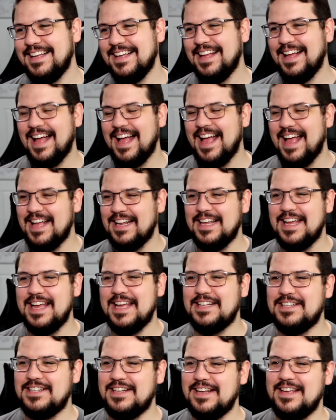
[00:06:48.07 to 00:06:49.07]
and
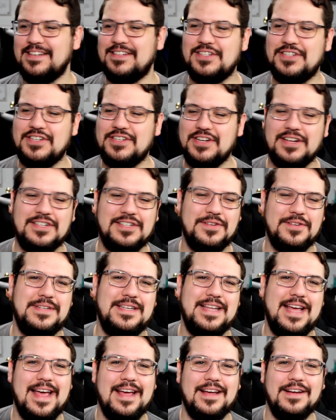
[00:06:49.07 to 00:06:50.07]
it's it's just so
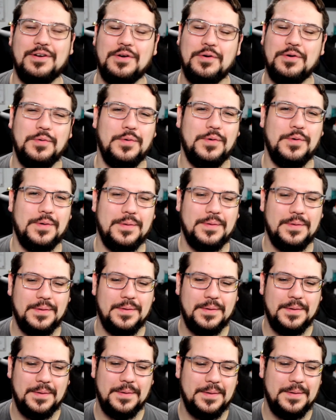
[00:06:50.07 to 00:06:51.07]
dang cool.
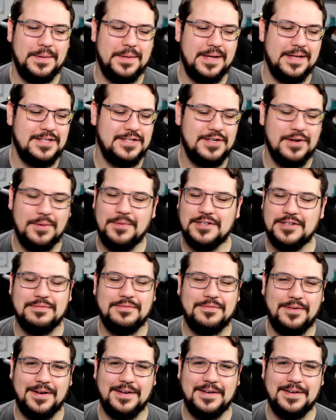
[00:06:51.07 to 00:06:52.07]
It's so much
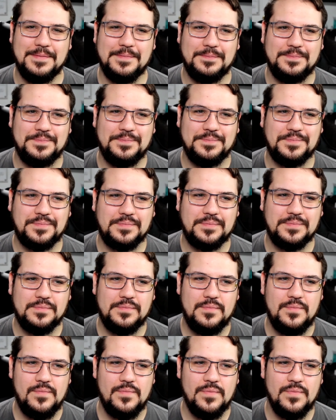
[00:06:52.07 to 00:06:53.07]
fun.
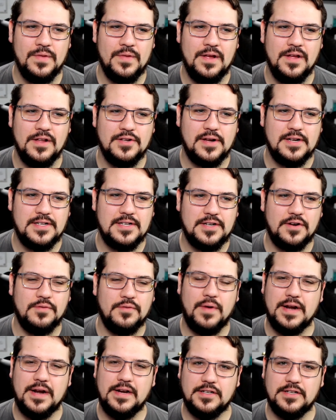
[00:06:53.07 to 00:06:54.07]
So I started
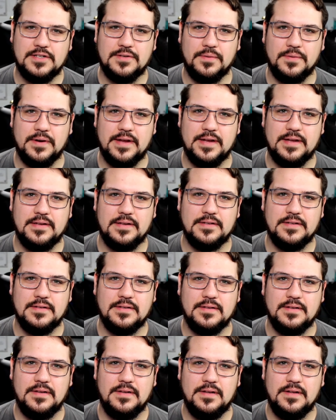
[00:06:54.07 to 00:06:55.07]
writing stories.
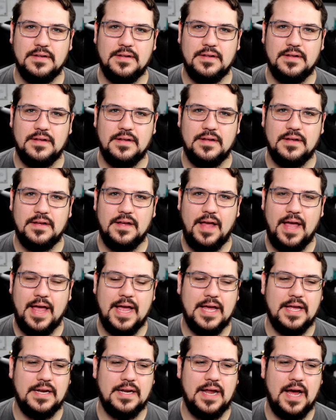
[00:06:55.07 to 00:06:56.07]

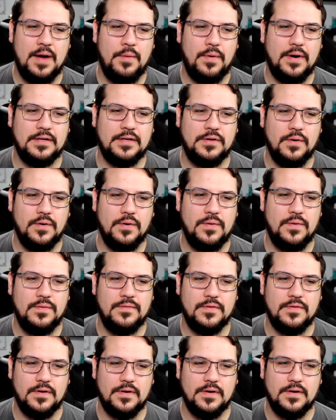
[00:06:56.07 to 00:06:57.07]
And I want to go
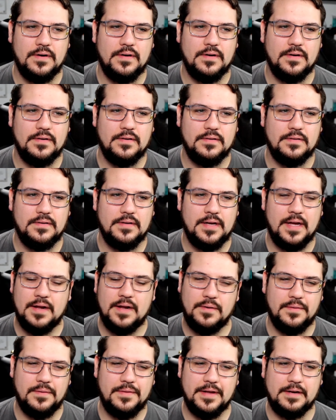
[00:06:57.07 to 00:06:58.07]
over I
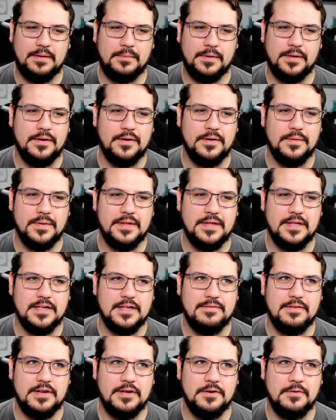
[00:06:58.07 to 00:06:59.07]
don't think I'm going to do it in this
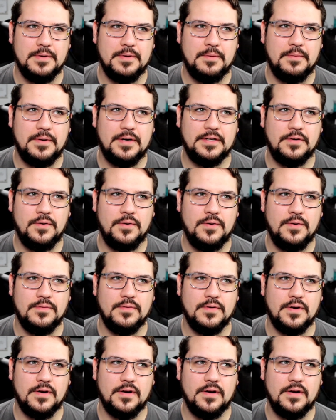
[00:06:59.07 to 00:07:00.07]
video, but I want to go
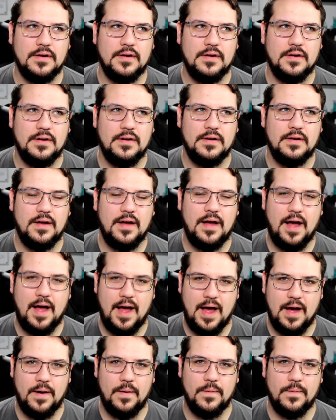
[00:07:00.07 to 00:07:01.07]
over
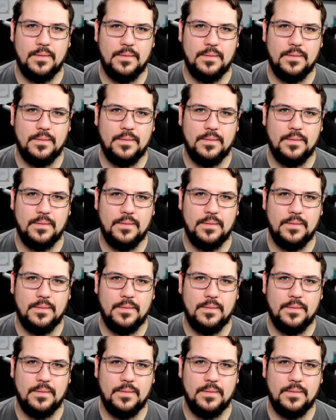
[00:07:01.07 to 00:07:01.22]
how